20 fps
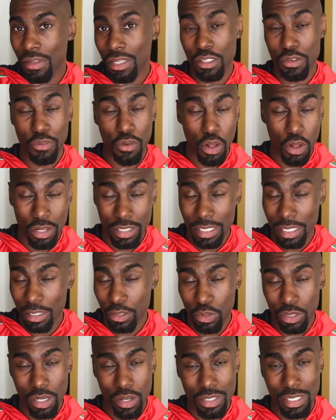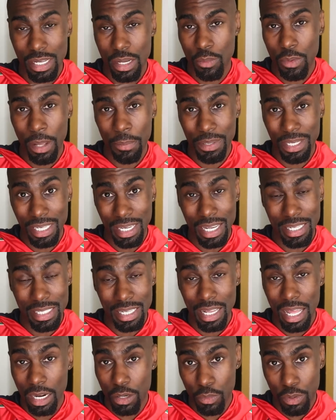of its faults, and Lord knows the
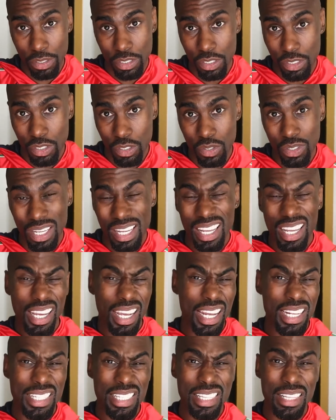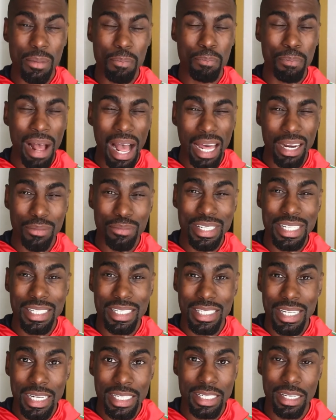NYPD has a lot of work to do, it's in the
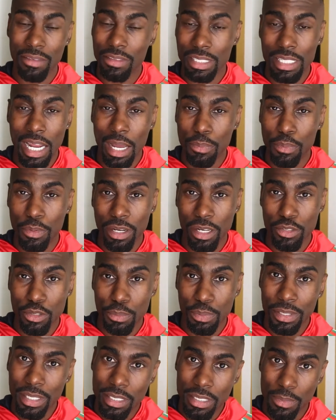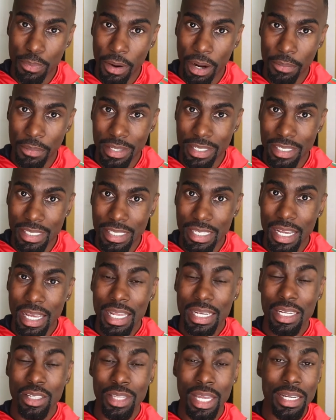bottom 6 of the top 100 police
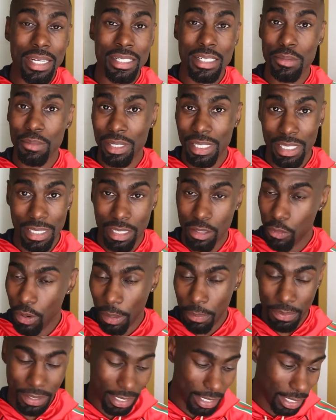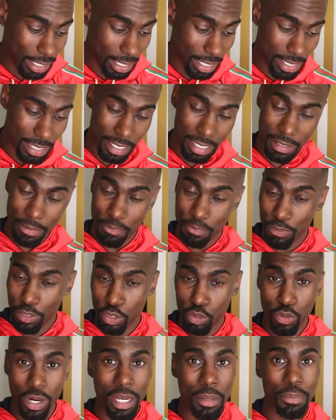departments. Now, that doesn't mean that the NYPD is a
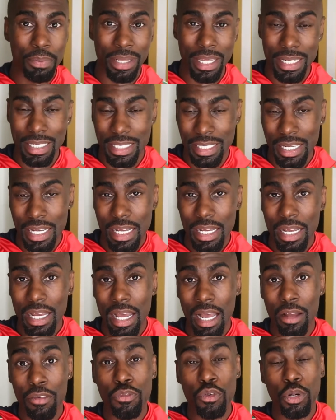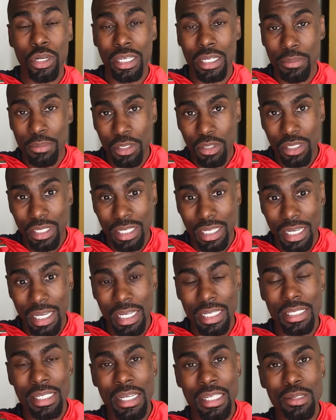great place for a
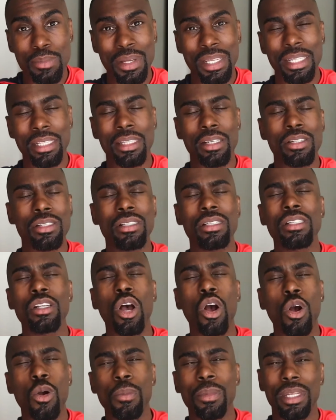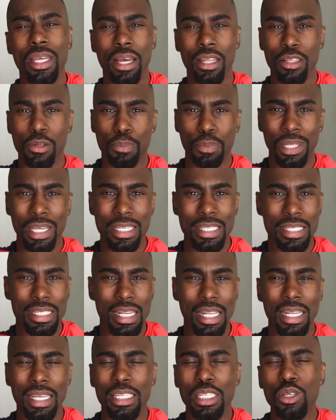community. It does mean that there's so many other
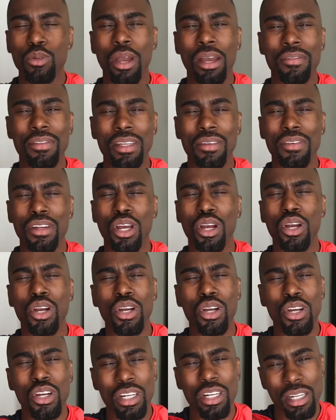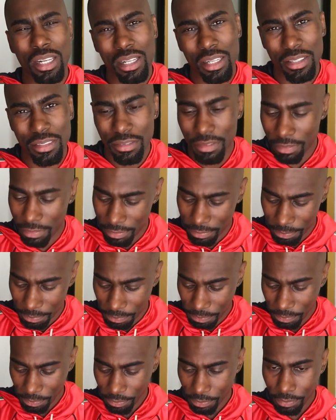places that you haven't even heard
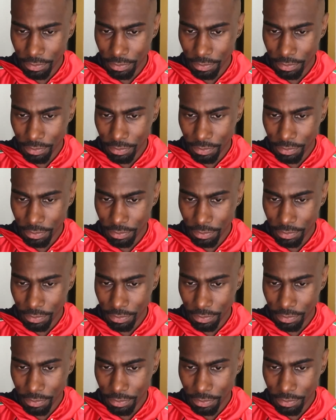of.